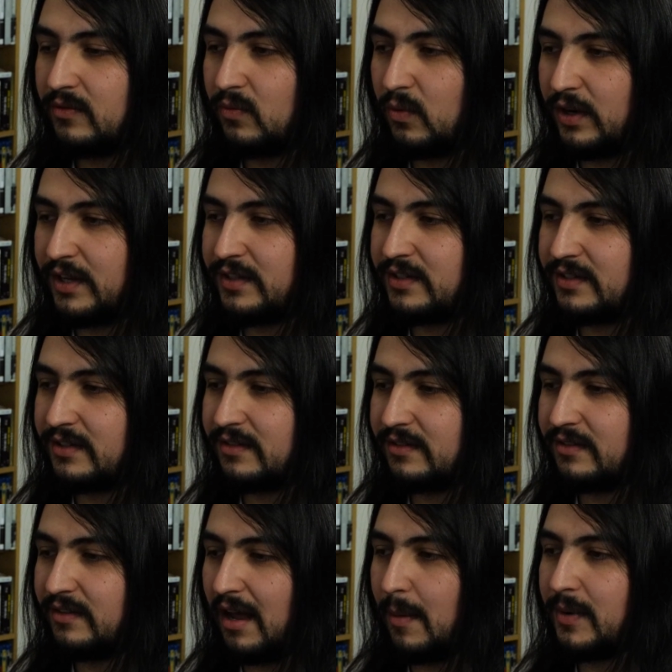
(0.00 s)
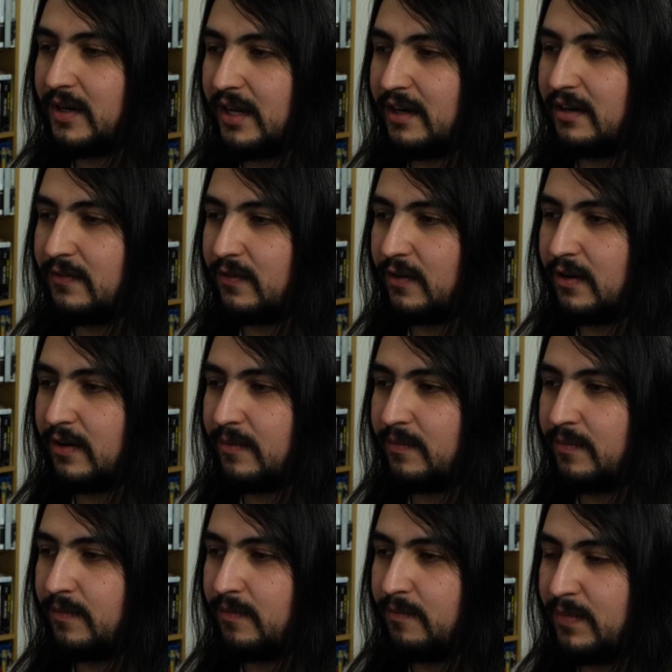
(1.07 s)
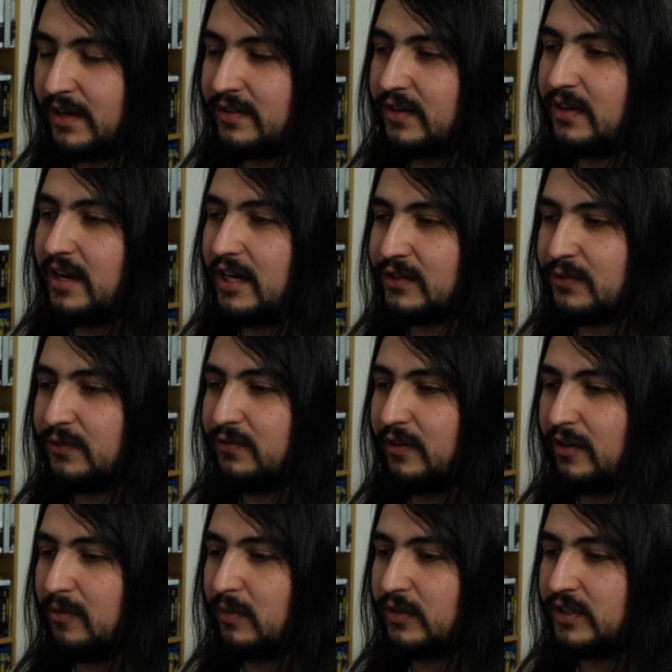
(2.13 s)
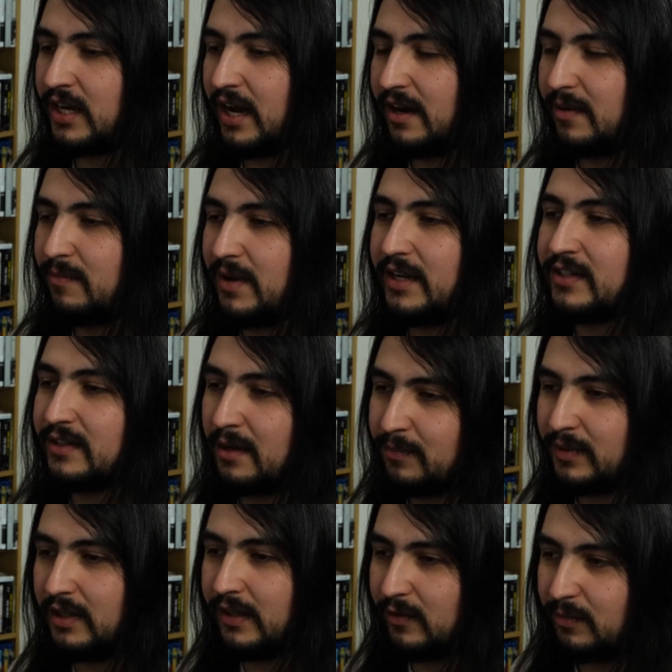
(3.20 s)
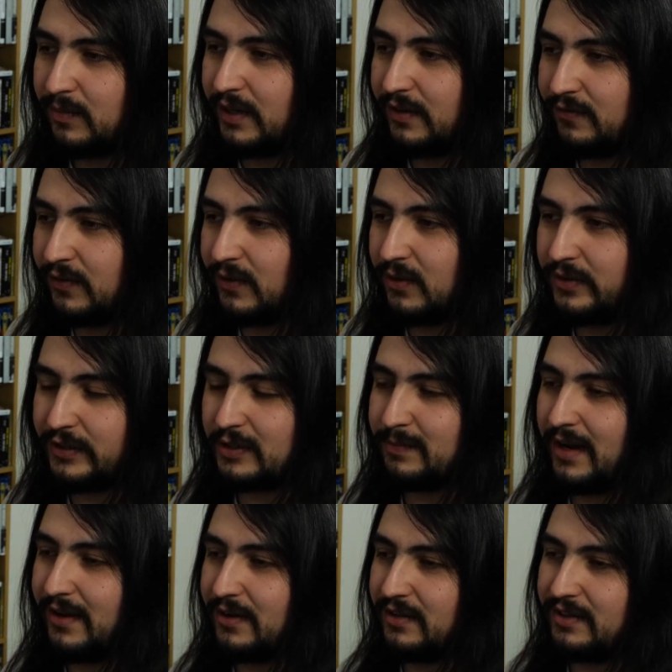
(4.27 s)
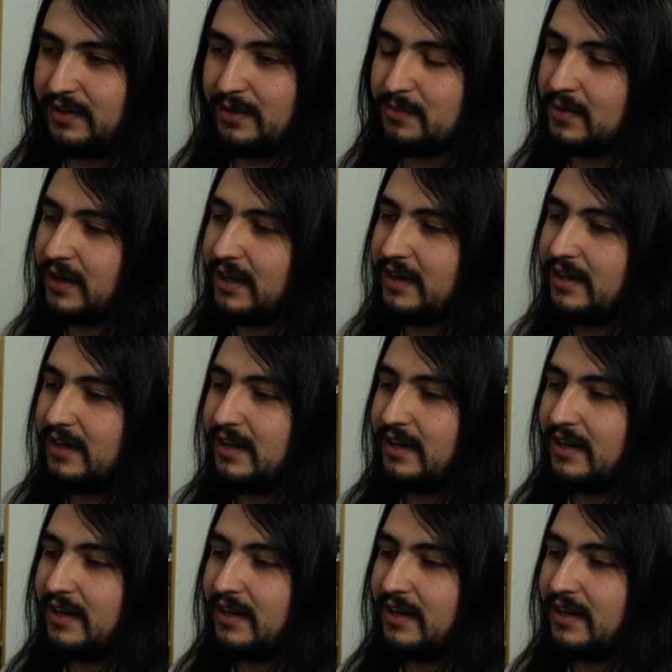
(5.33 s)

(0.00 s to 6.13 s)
was nominated for Best International Film, which kind of makes up a little bit for the Holy Spider thing, but